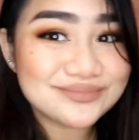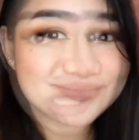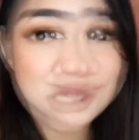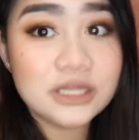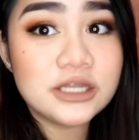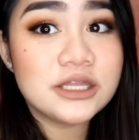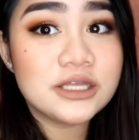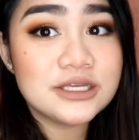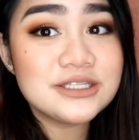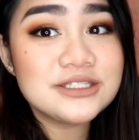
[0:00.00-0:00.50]

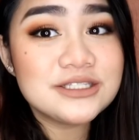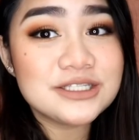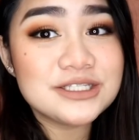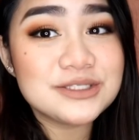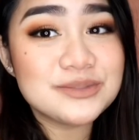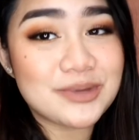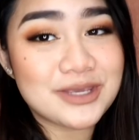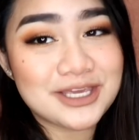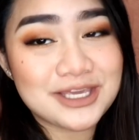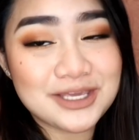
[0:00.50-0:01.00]
This is
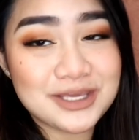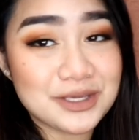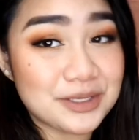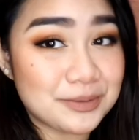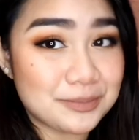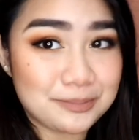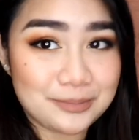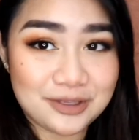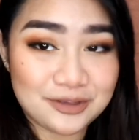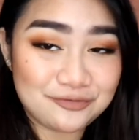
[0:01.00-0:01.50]

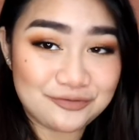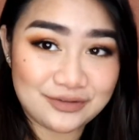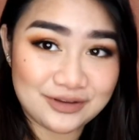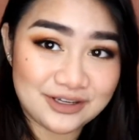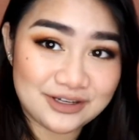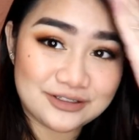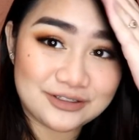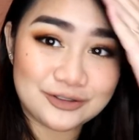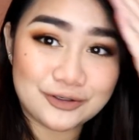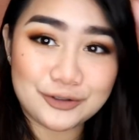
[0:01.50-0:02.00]
making me
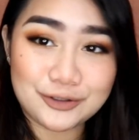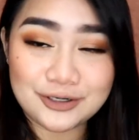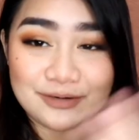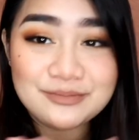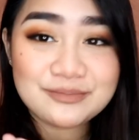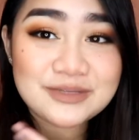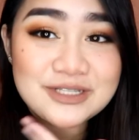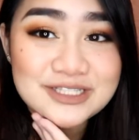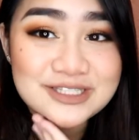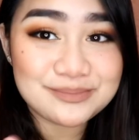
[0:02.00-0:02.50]
feel, or
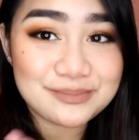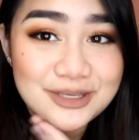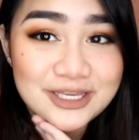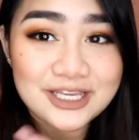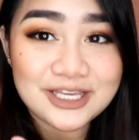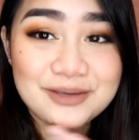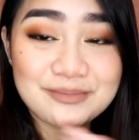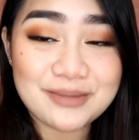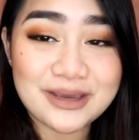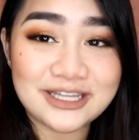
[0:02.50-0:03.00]
it's
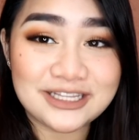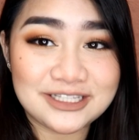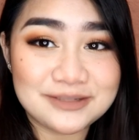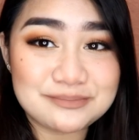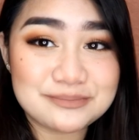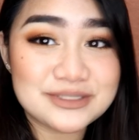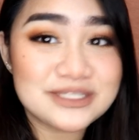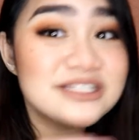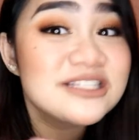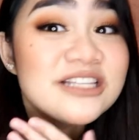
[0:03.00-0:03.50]
making my
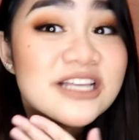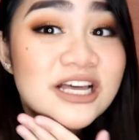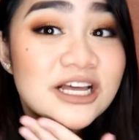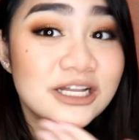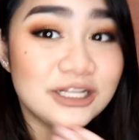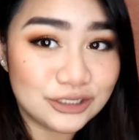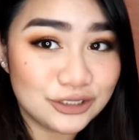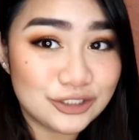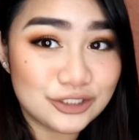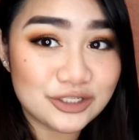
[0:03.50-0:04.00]
lips
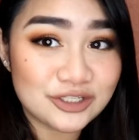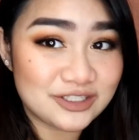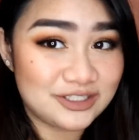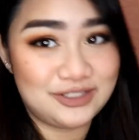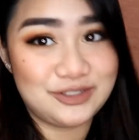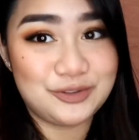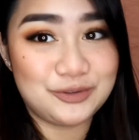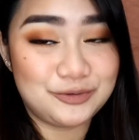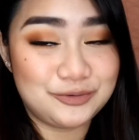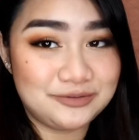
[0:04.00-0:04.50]
look
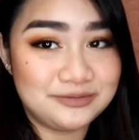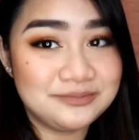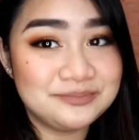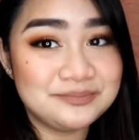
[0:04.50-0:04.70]
so